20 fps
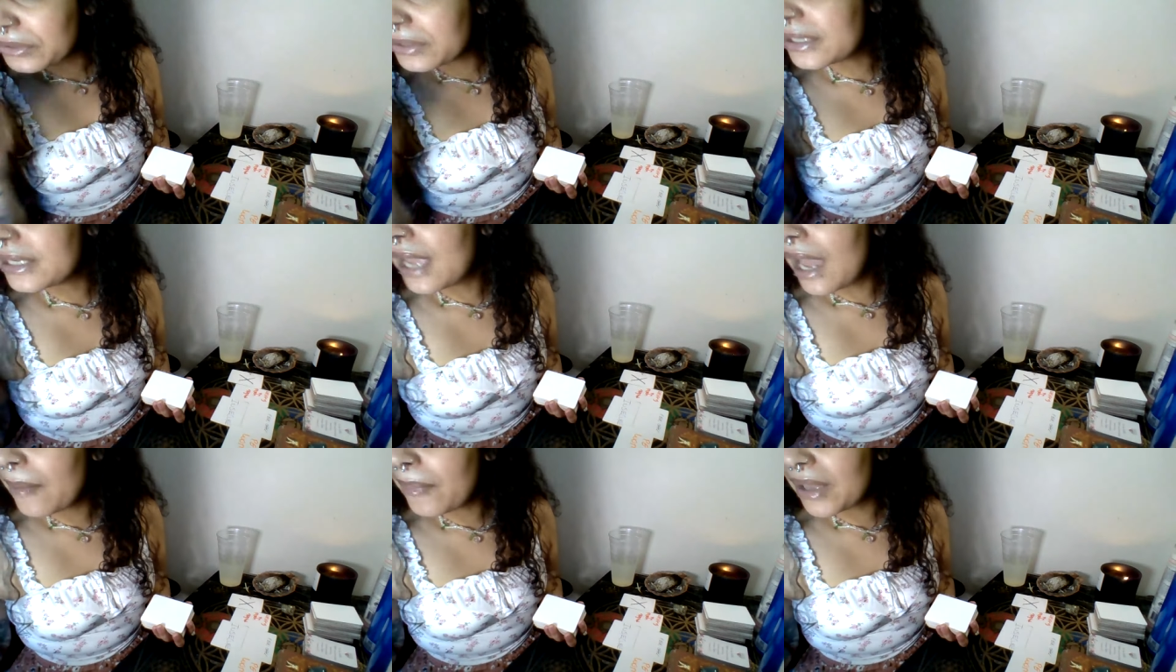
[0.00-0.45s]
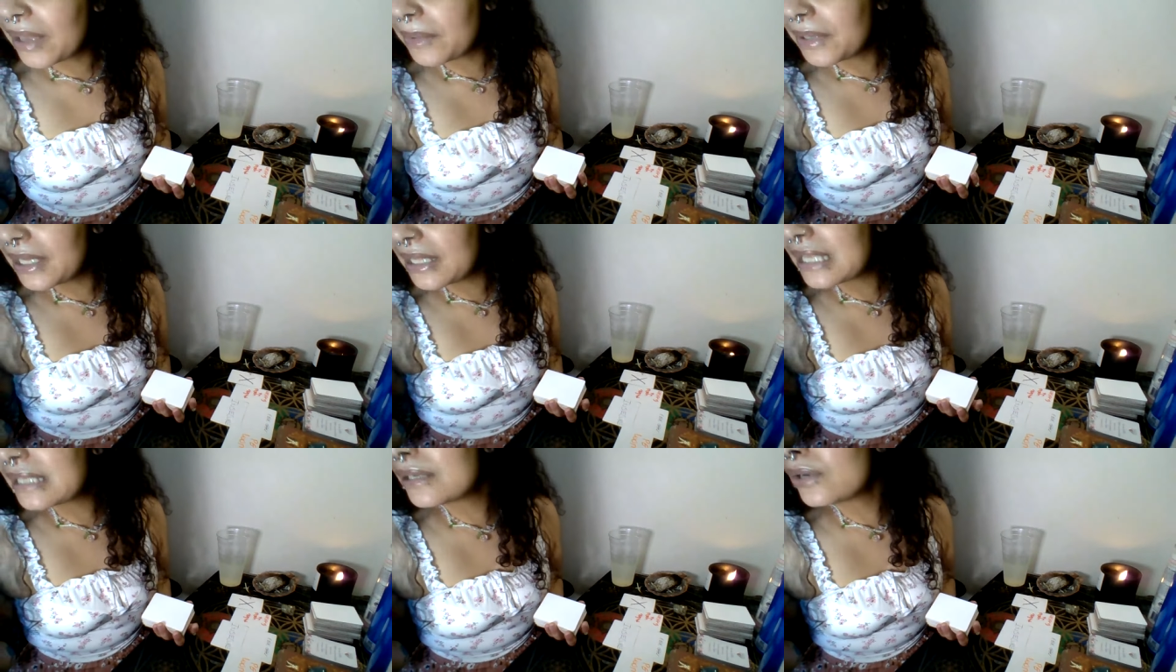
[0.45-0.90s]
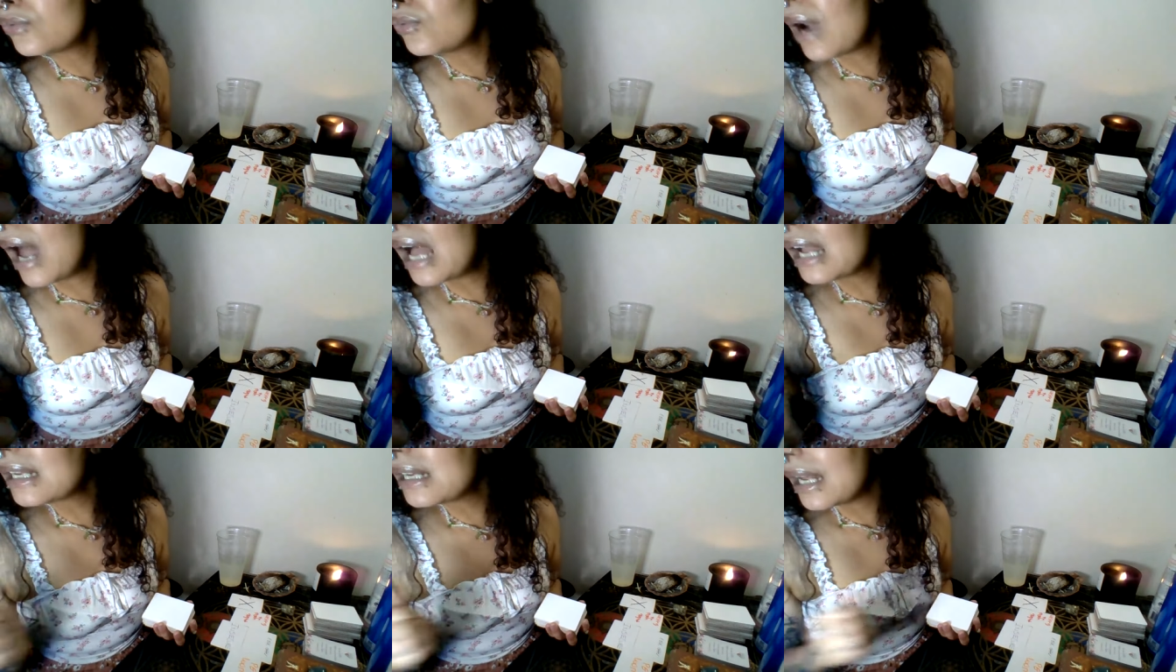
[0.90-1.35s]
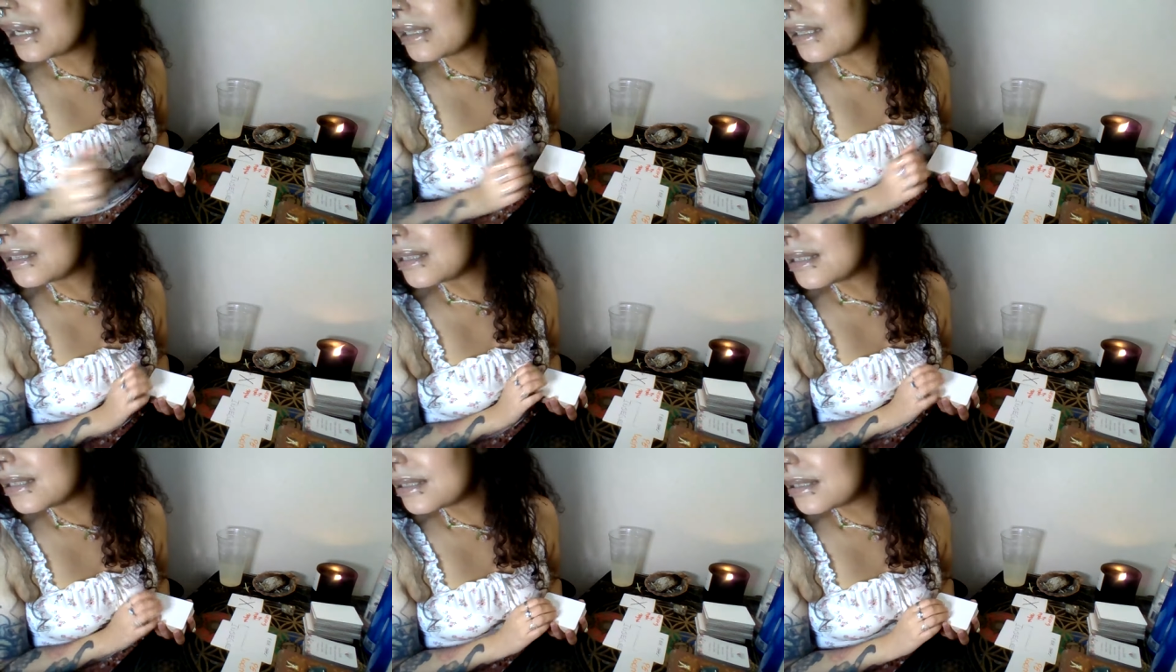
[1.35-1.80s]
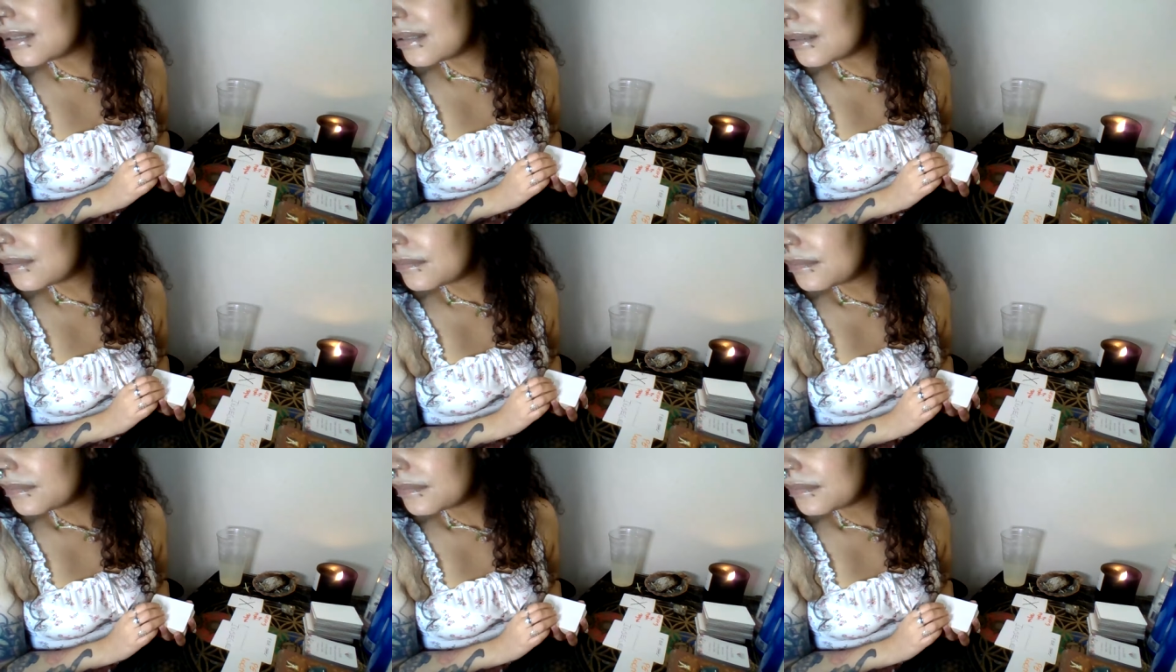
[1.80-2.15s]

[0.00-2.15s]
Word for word: Yeah, baby, that's a rock necklace.